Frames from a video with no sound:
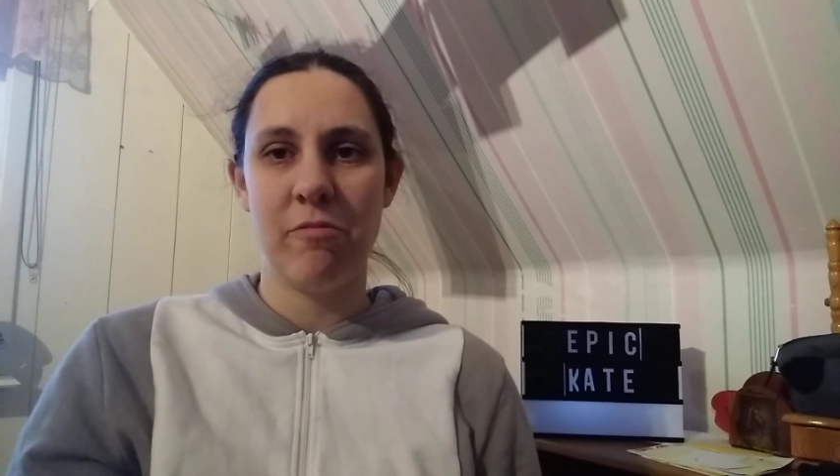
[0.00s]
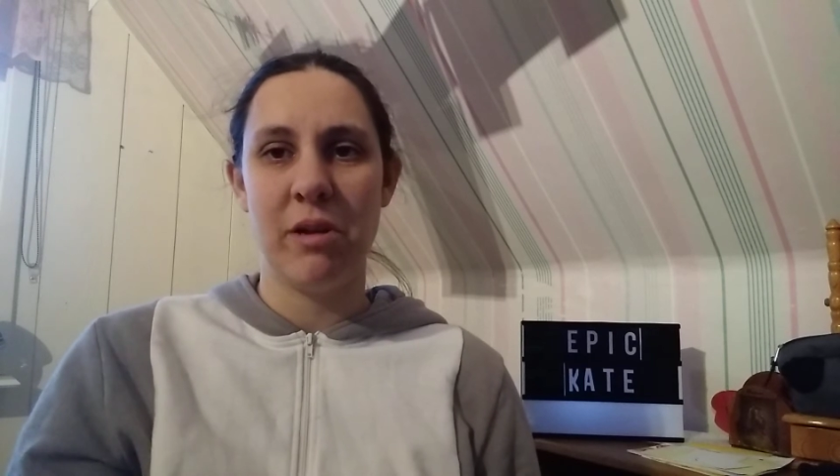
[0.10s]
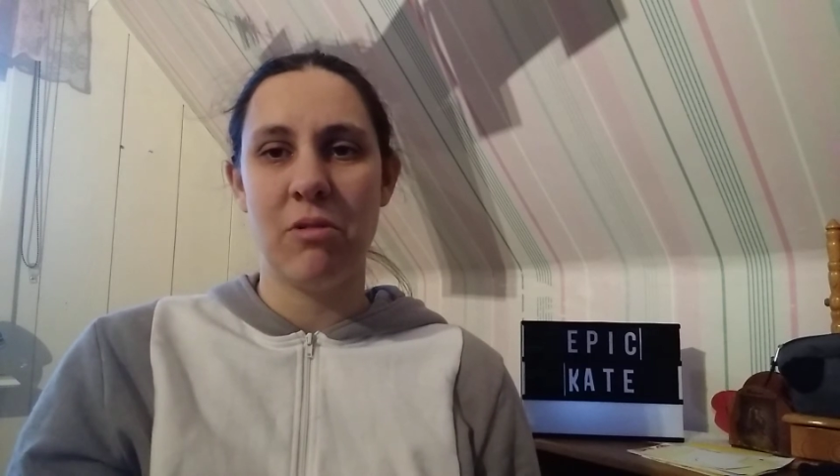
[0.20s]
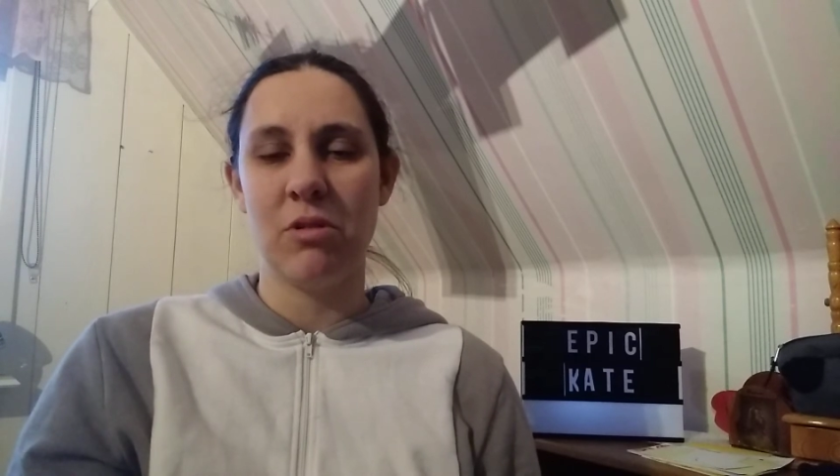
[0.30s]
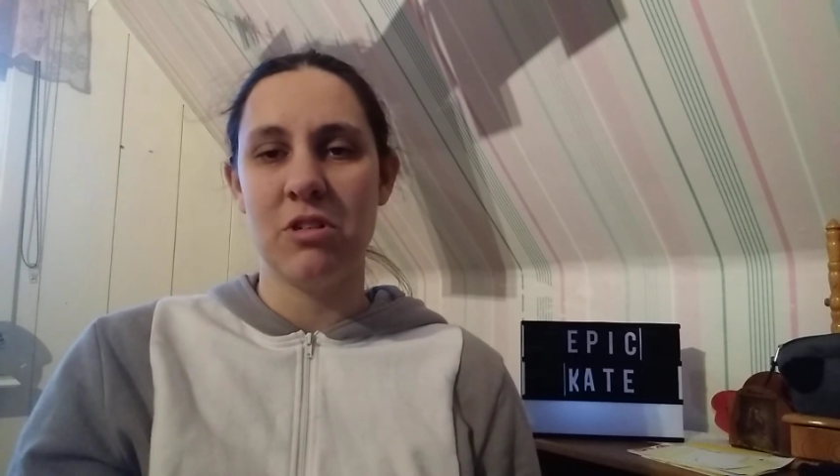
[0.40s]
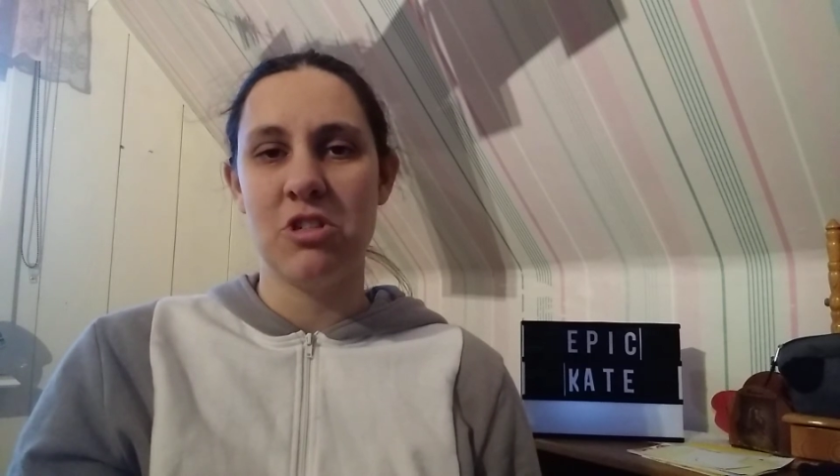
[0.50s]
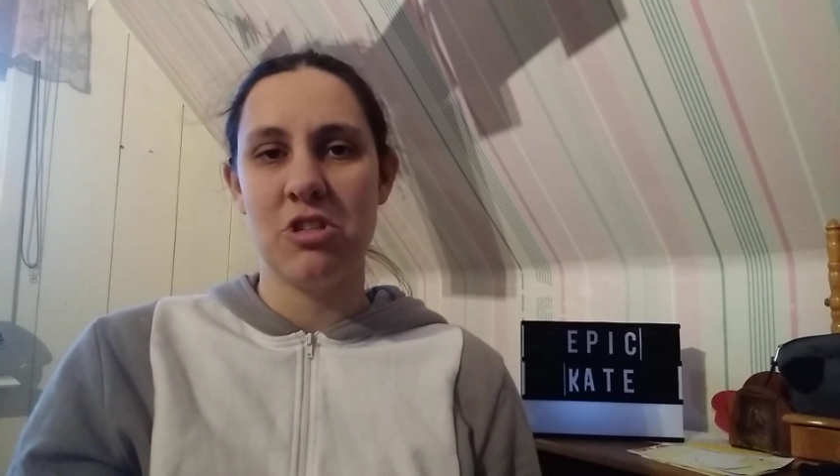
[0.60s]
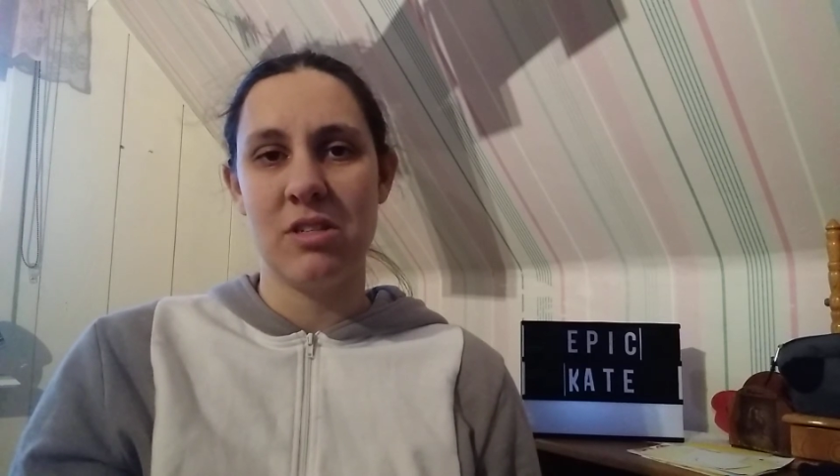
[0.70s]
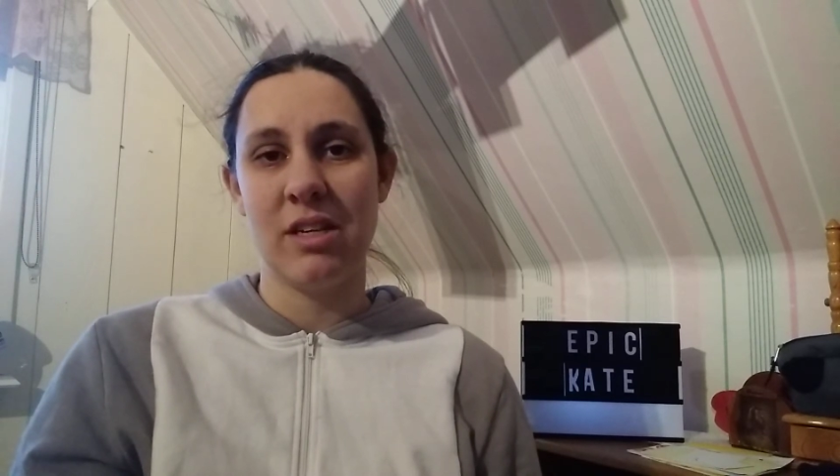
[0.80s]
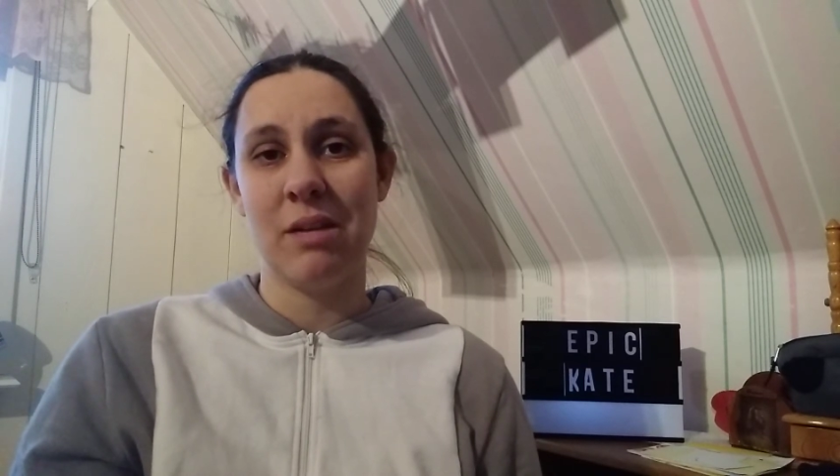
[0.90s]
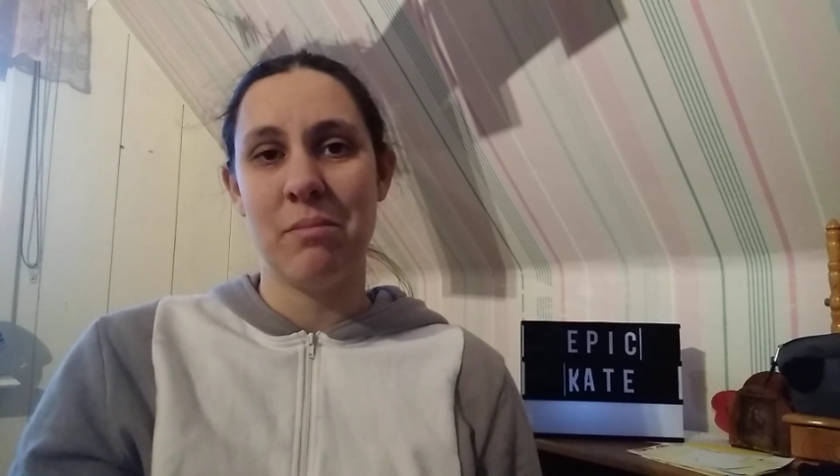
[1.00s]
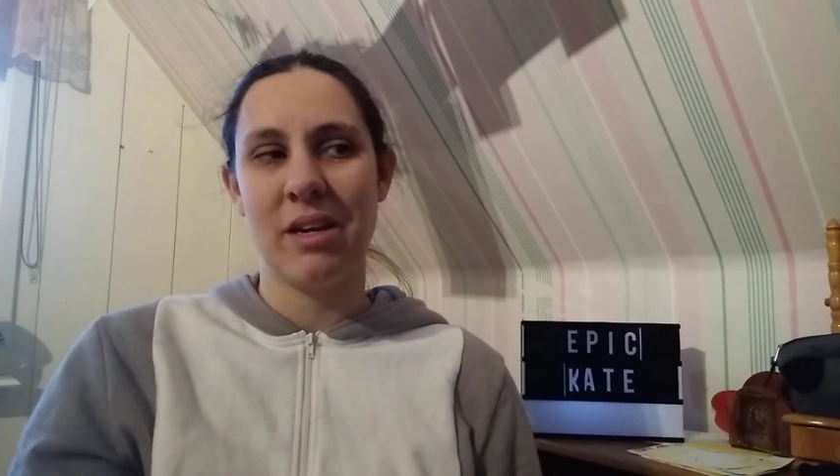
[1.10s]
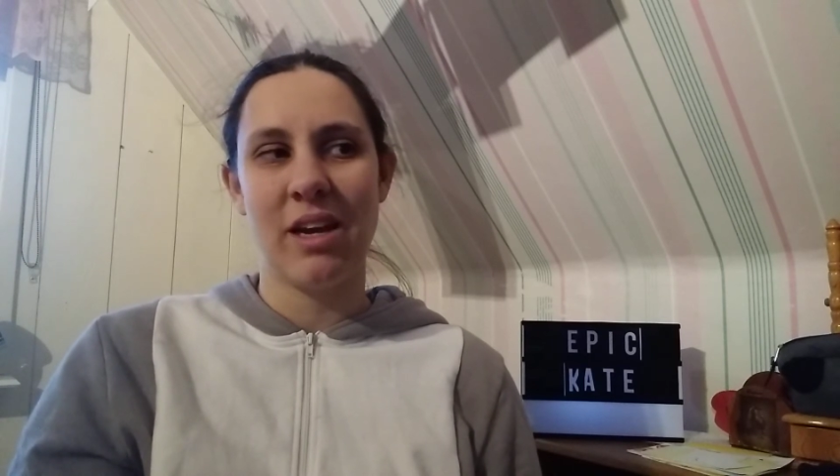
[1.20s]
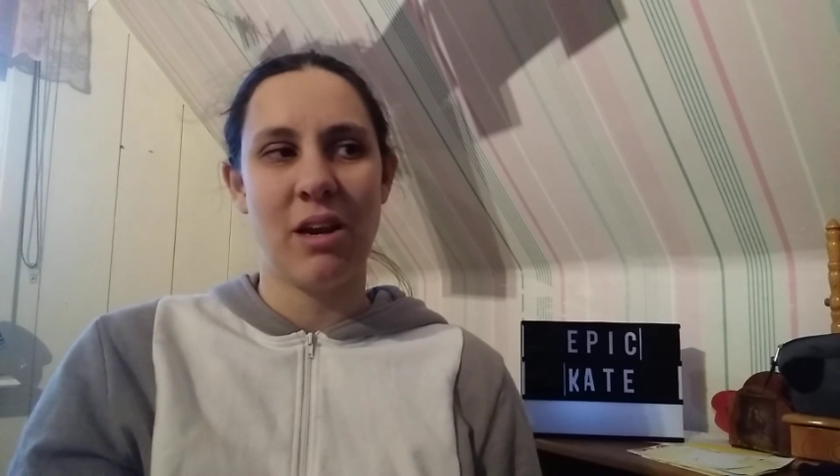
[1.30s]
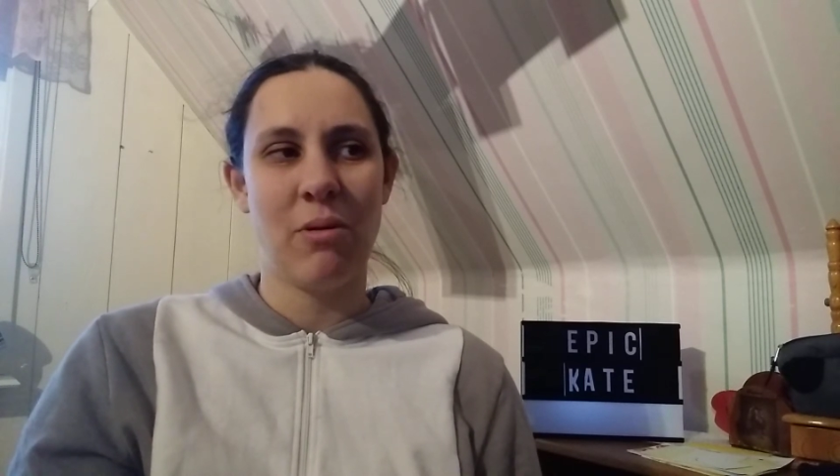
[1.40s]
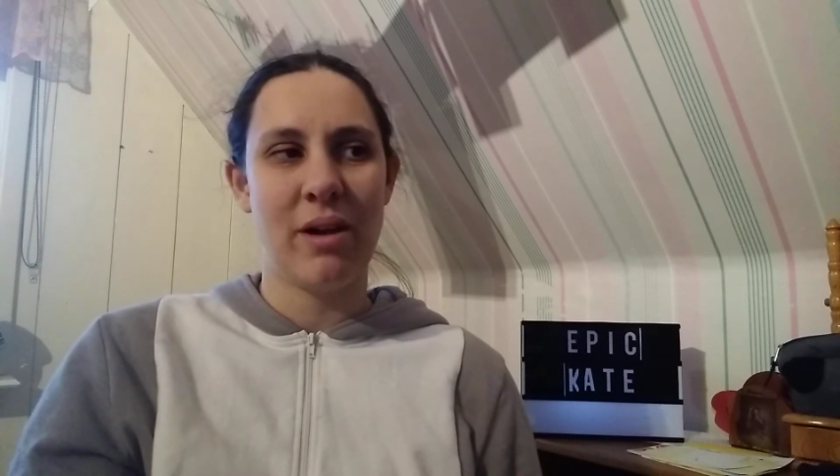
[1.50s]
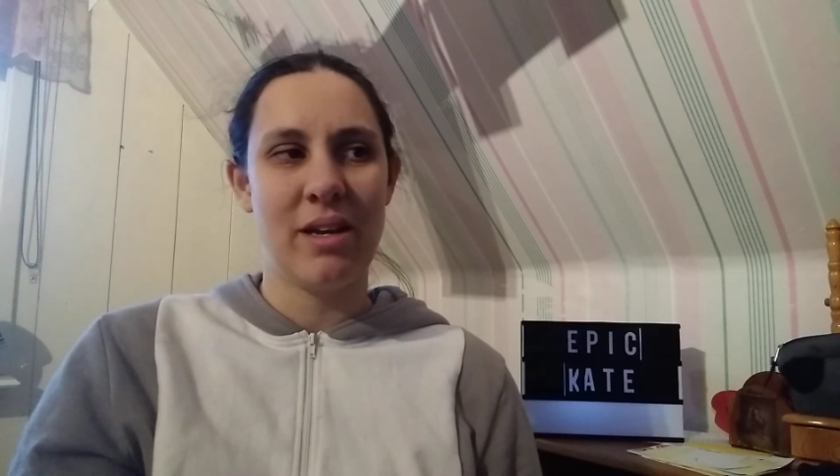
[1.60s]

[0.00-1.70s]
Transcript: B-roll is just a gimmick anyway,